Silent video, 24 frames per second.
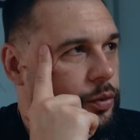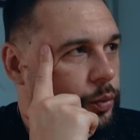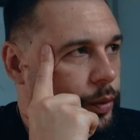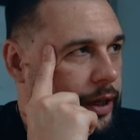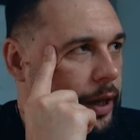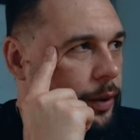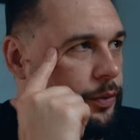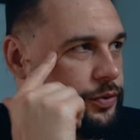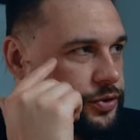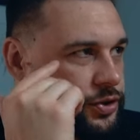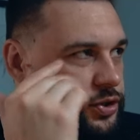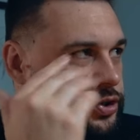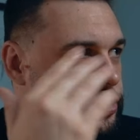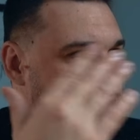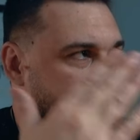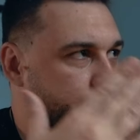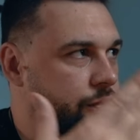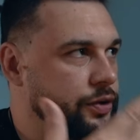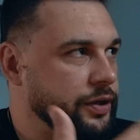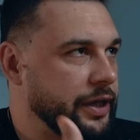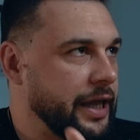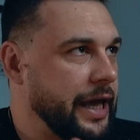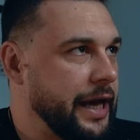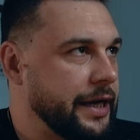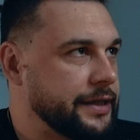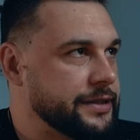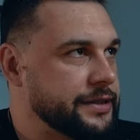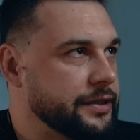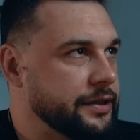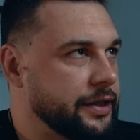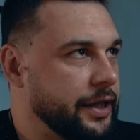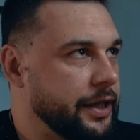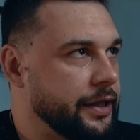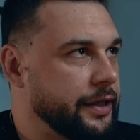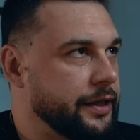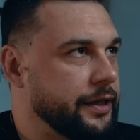when I was doing
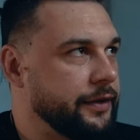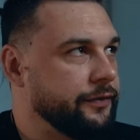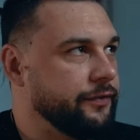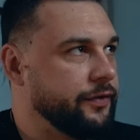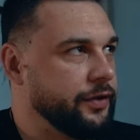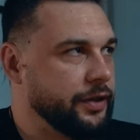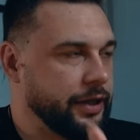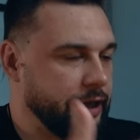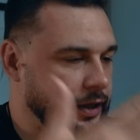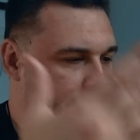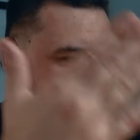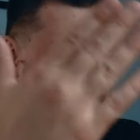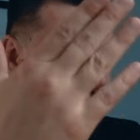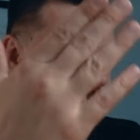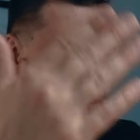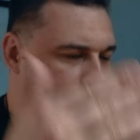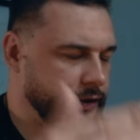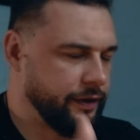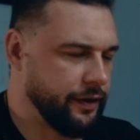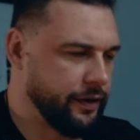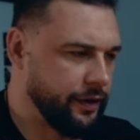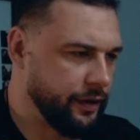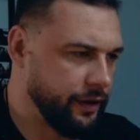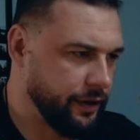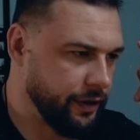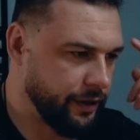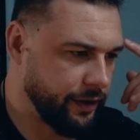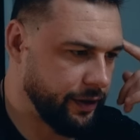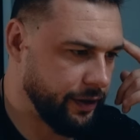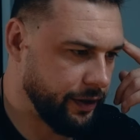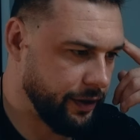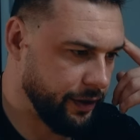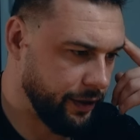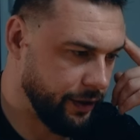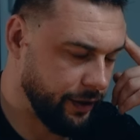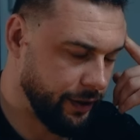acting like even like in in
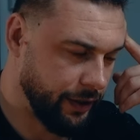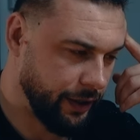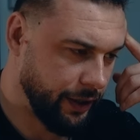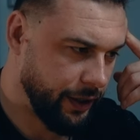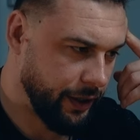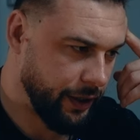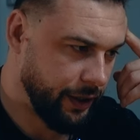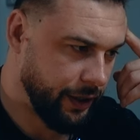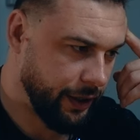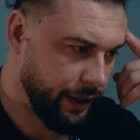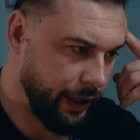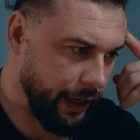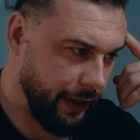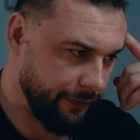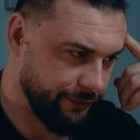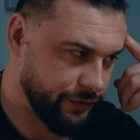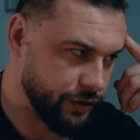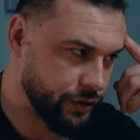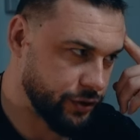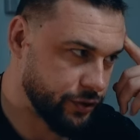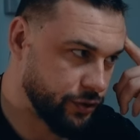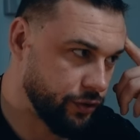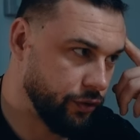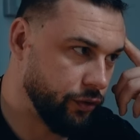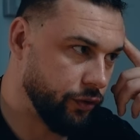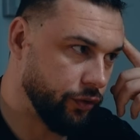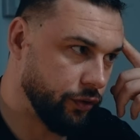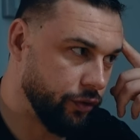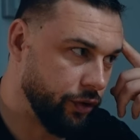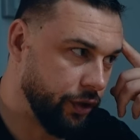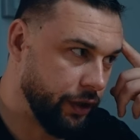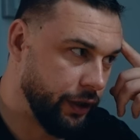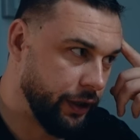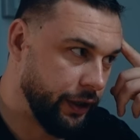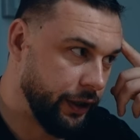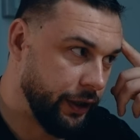uh, after school,